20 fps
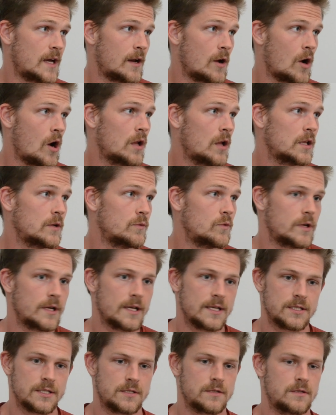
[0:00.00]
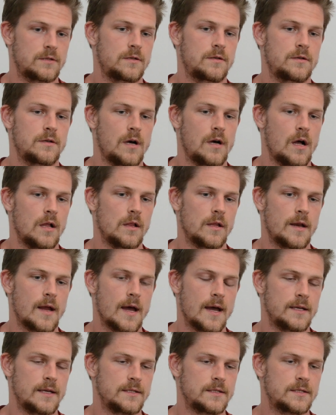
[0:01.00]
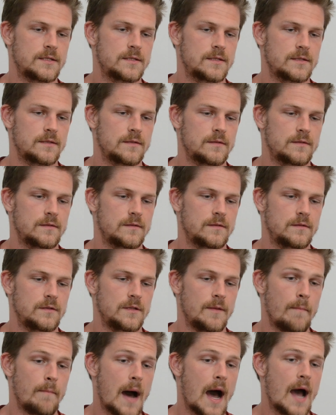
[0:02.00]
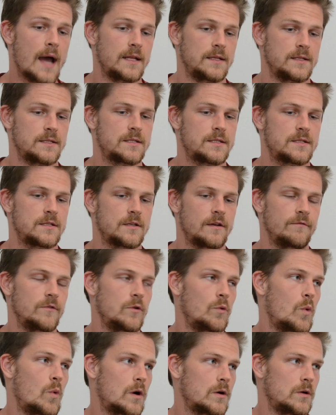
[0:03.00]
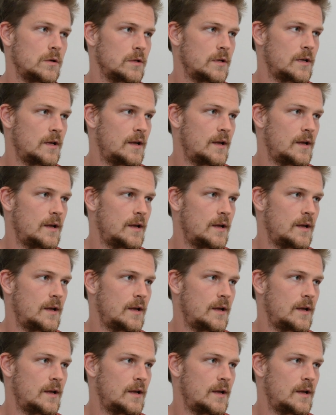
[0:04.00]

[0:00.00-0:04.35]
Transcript: Hollywood has colonized the minds of the world.